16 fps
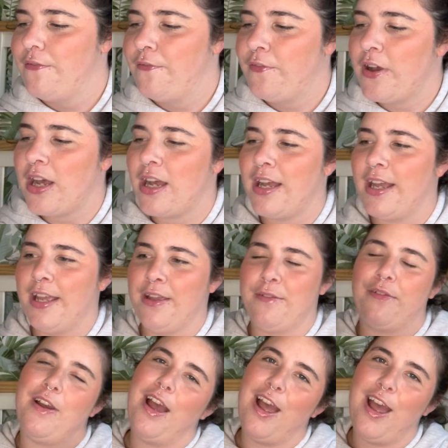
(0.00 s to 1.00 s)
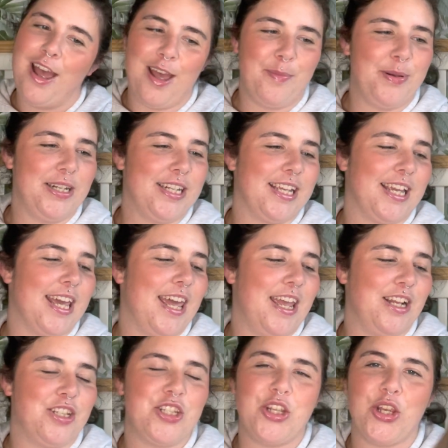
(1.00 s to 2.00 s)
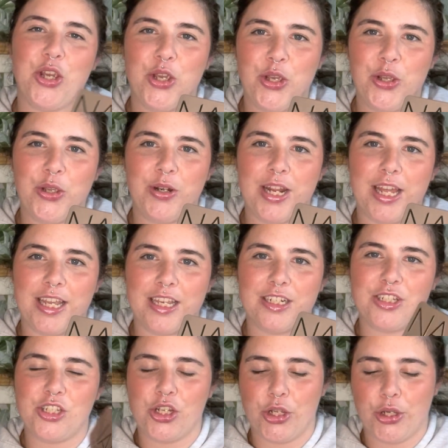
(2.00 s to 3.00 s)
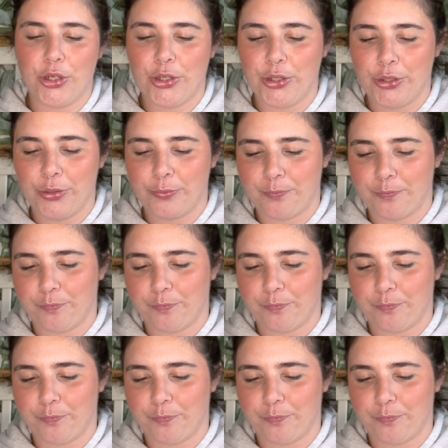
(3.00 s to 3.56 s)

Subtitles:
5, Urban Decay 2 Naked 2.